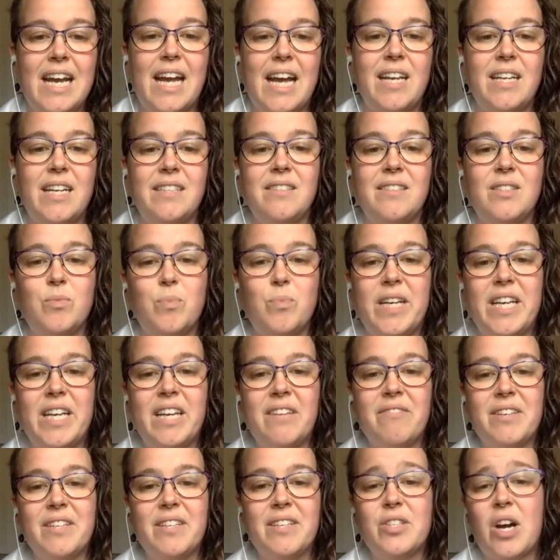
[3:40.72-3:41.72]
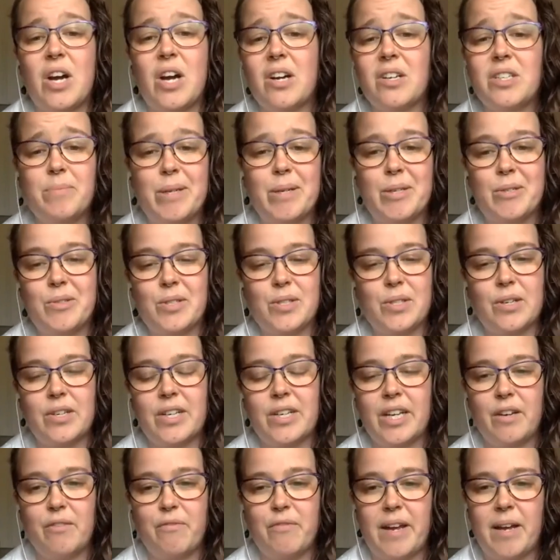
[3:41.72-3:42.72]
And we even talked about
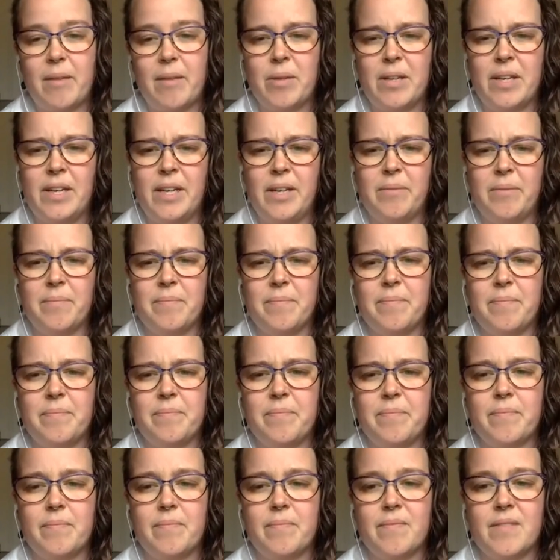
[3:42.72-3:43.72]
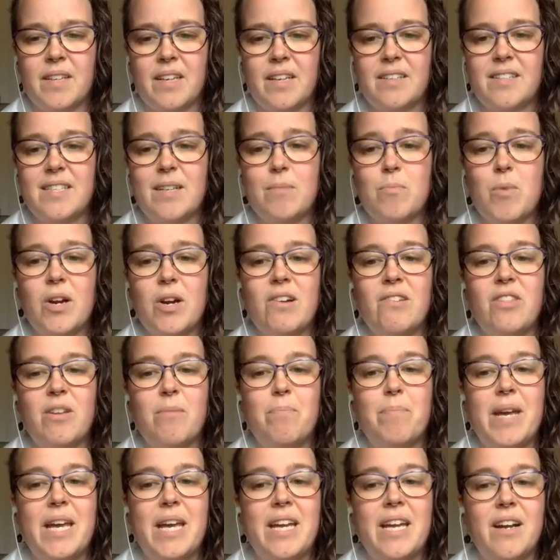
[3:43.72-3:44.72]
starting a family. Somewhere in
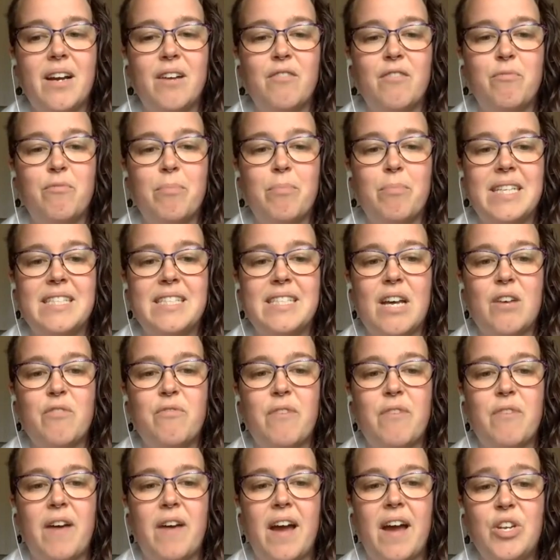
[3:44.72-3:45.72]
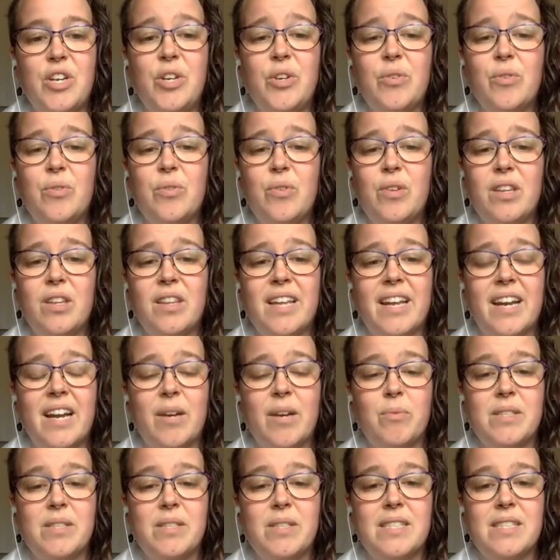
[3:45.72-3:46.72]
the pit of myself, I knew that
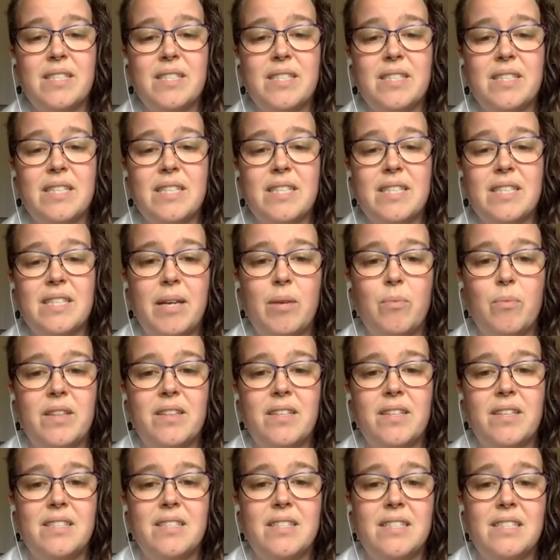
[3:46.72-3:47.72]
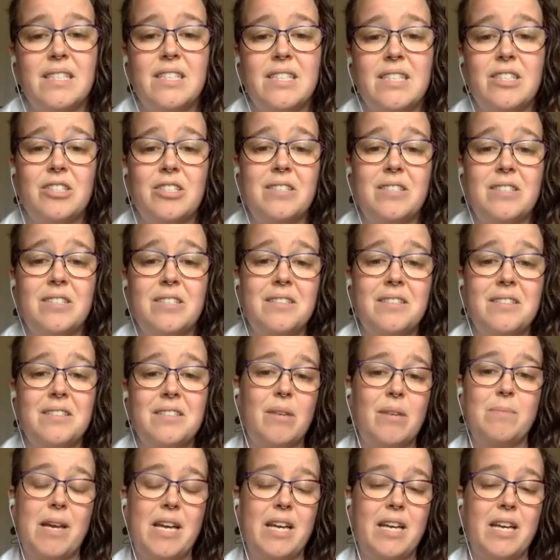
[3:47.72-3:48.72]
I was not happy with the decisions that
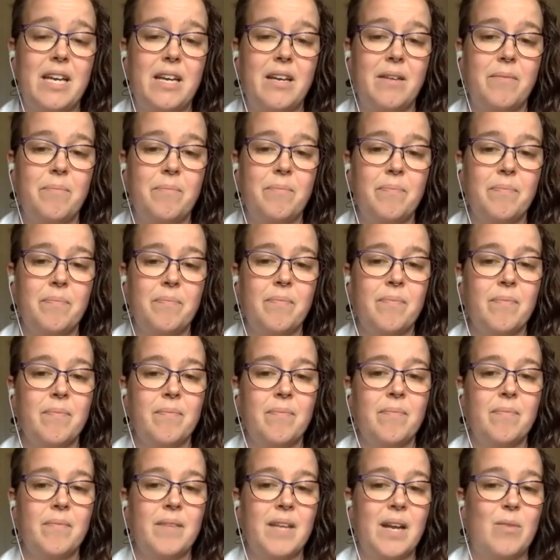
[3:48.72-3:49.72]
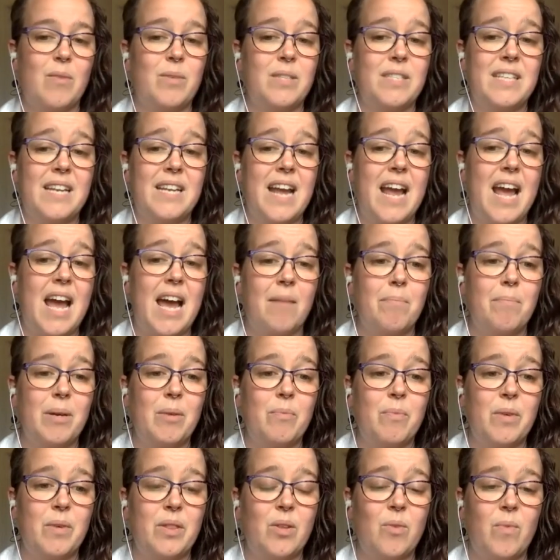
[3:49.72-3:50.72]
I was making. I wasn't
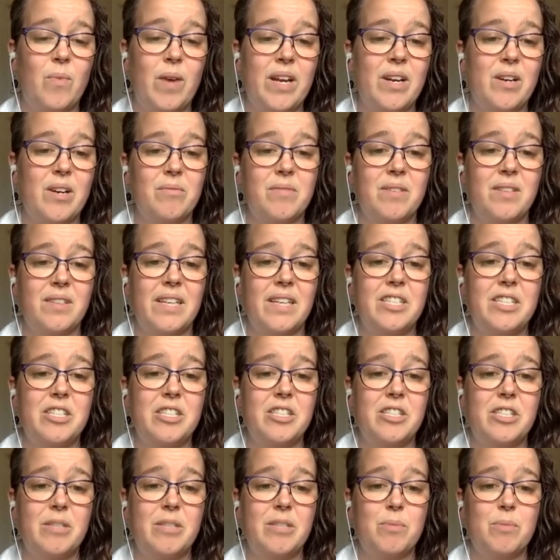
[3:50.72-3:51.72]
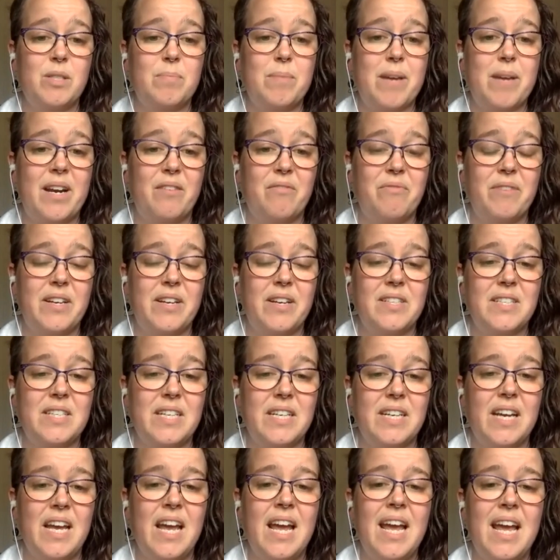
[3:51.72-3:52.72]
happy with the way our relationship was
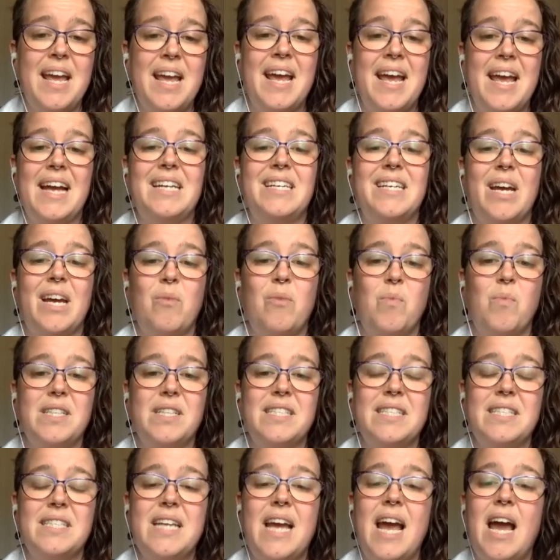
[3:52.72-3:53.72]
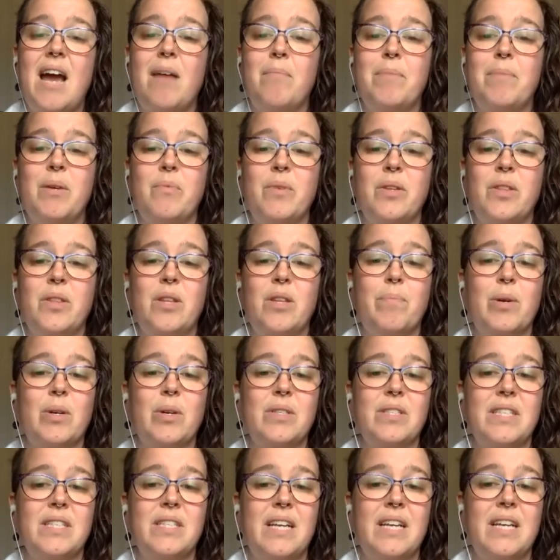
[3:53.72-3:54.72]
manifesting, and I wasn't happy with the
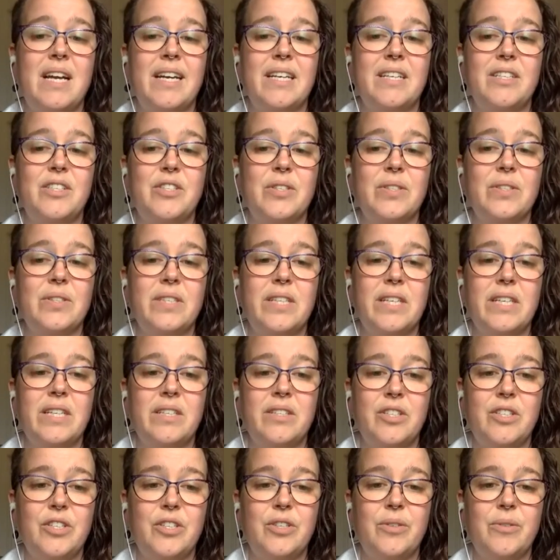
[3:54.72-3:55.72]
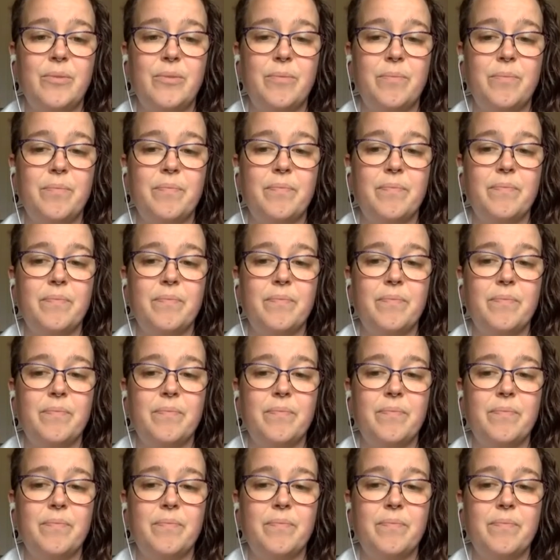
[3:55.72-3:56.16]
person I had turned into.